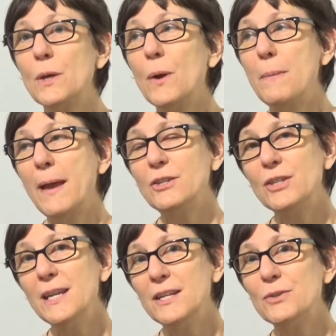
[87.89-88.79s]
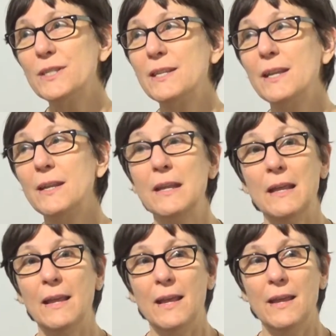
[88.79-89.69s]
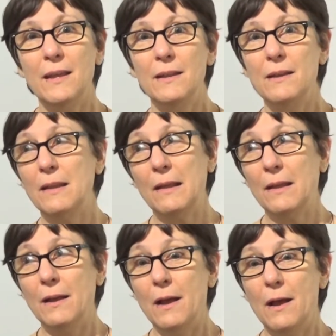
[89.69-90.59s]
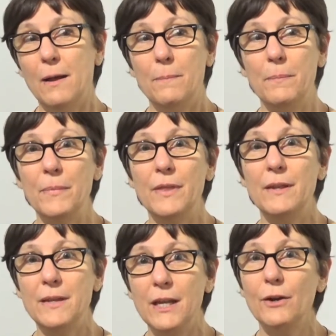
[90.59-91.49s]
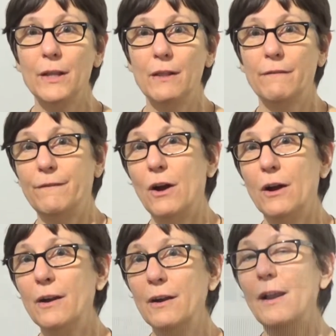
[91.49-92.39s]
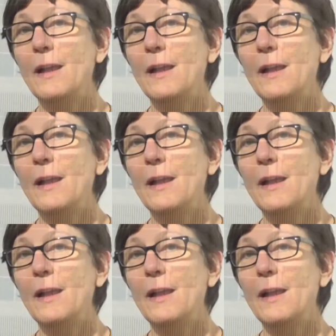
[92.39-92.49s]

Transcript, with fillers: So I'm actually interested in the near and the far.